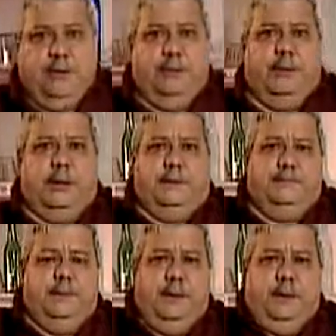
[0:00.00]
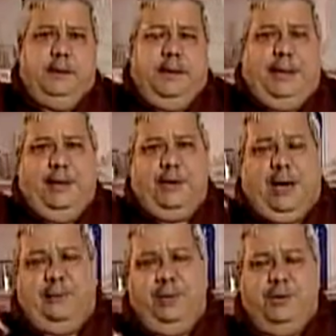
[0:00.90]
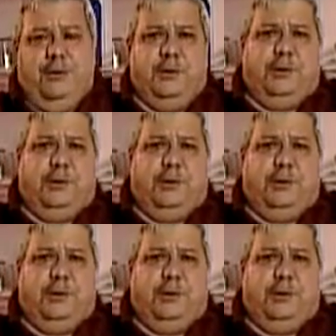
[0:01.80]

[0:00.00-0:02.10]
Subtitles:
you that a hydrometer is used to